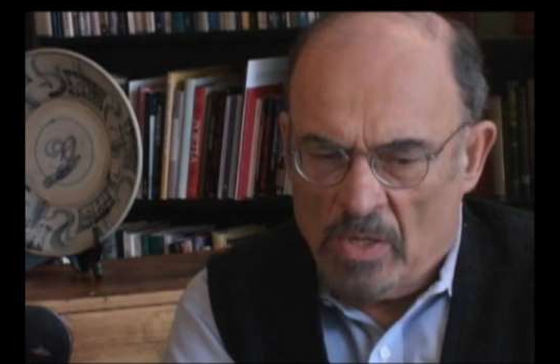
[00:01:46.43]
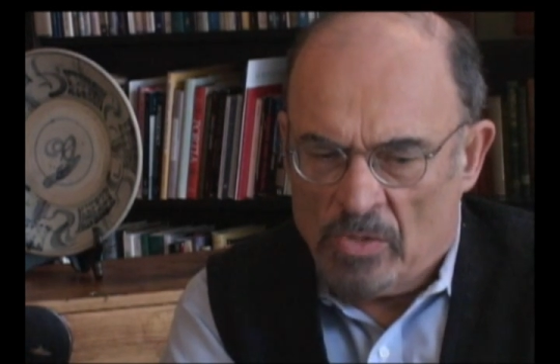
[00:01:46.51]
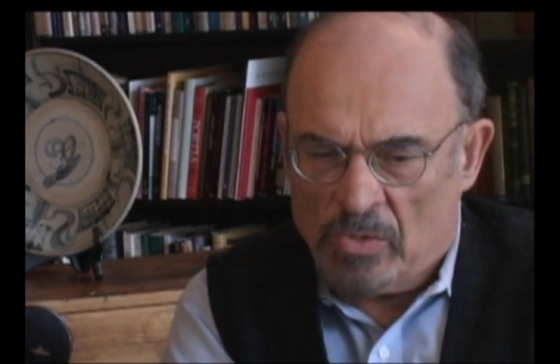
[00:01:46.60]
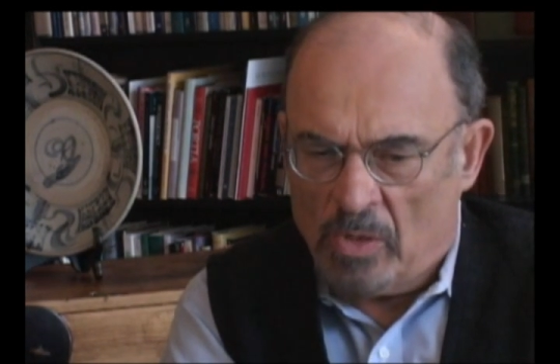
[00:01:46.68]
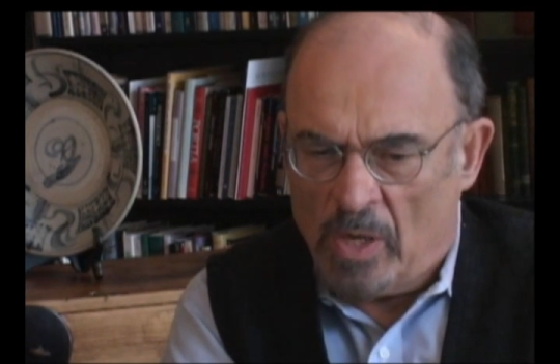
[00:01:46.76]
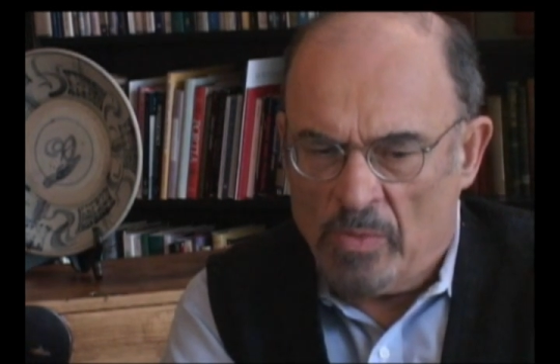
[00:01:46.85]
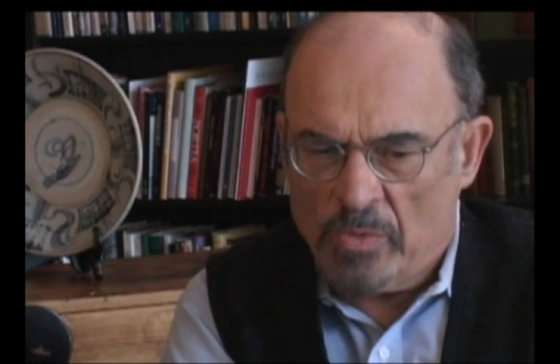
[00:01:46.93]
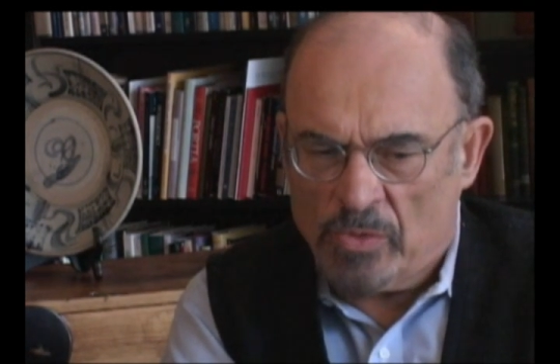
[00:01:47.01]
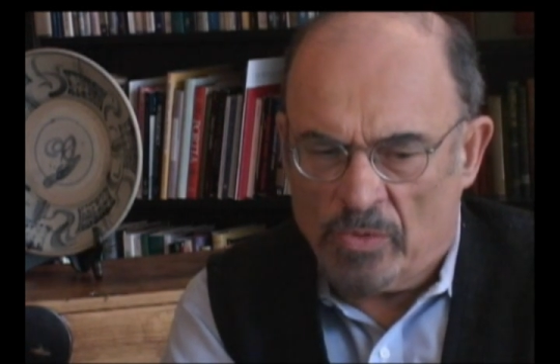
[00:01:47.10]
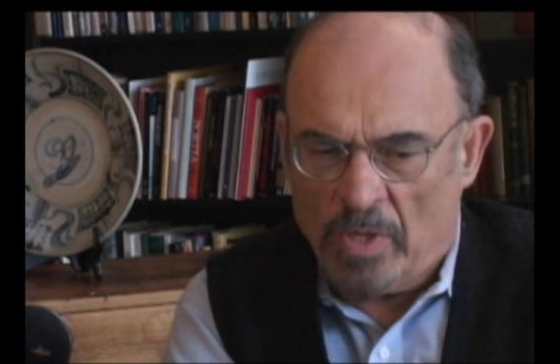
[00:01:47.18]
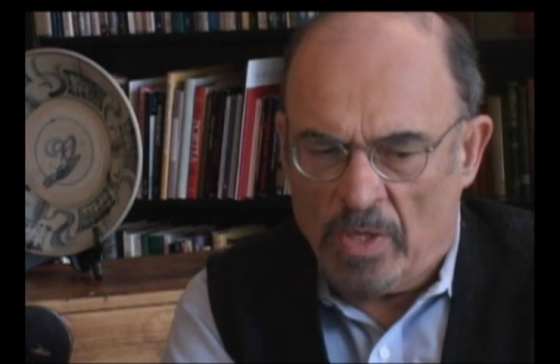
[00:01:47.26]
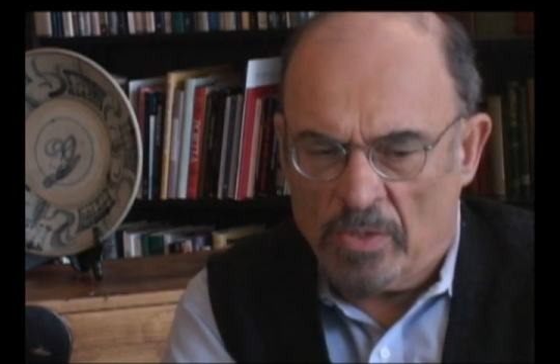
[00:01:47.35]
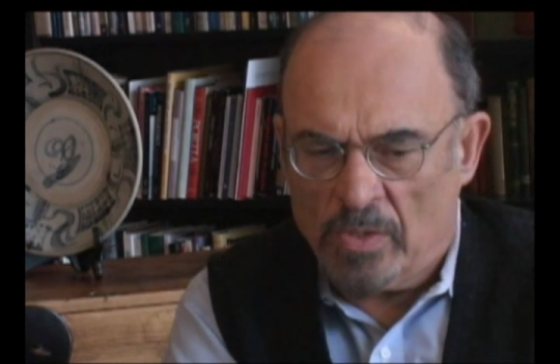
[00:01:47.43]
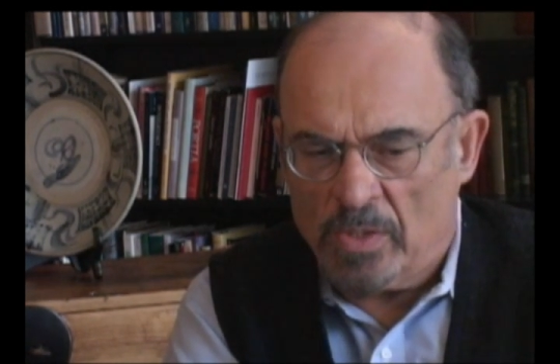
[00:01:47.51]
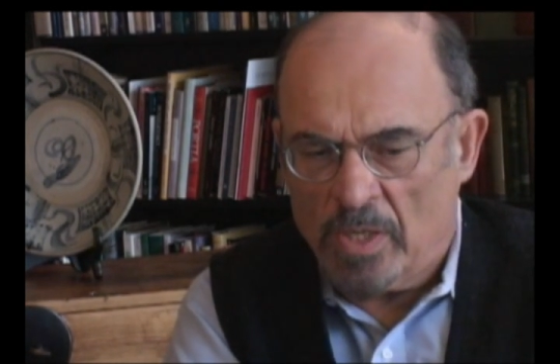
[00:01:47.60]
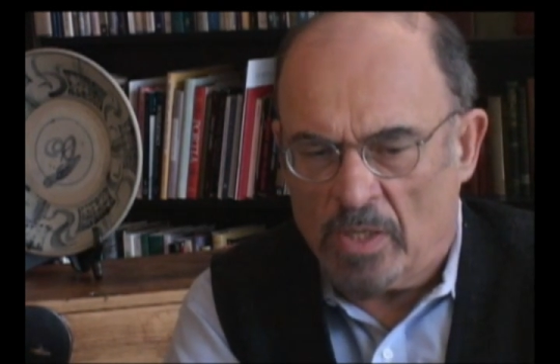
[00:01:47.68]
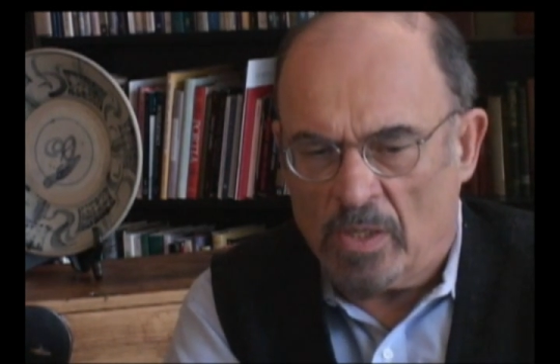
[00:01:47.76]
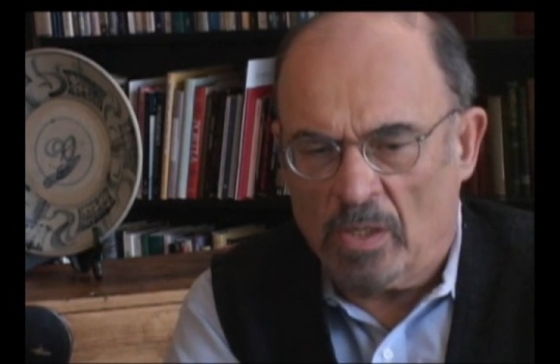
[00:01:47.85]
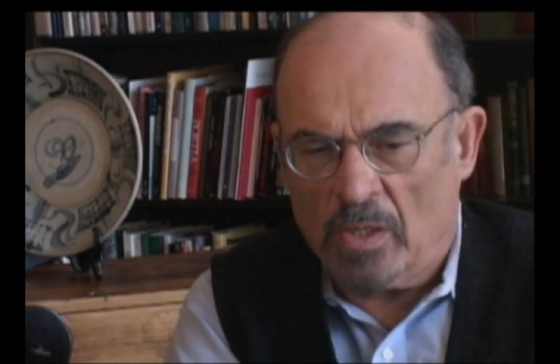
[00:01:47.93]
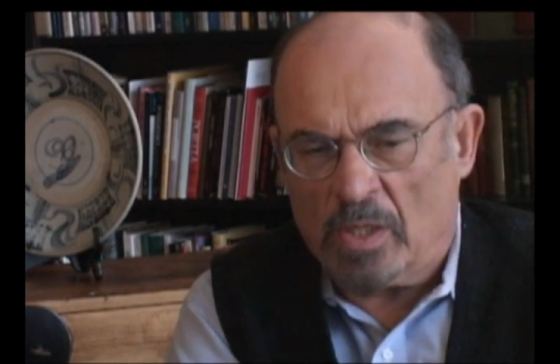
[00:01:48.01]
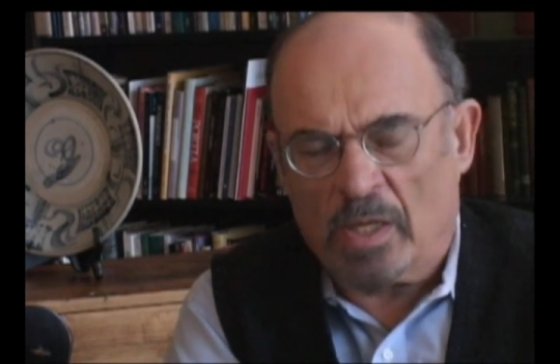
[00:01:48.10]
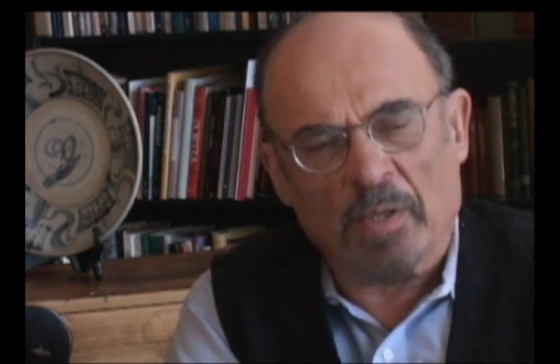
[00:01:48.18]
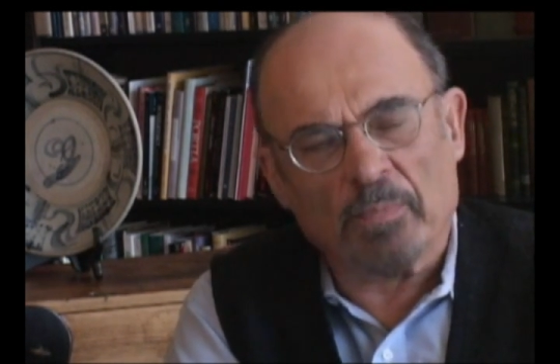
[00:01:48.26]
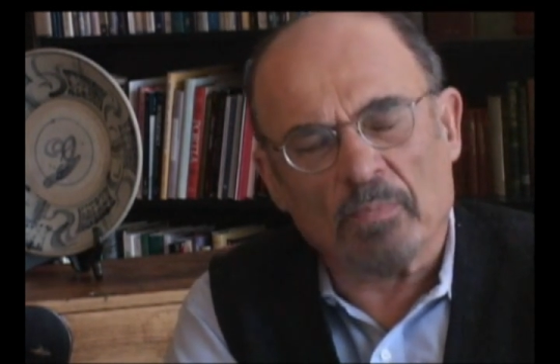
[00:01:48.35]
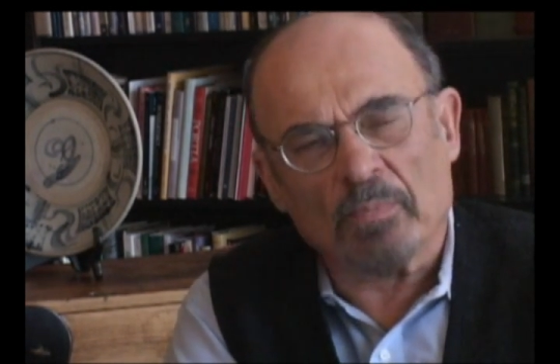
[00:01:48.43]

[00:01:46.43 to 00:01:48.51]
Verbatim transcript: So I was trying to take a look at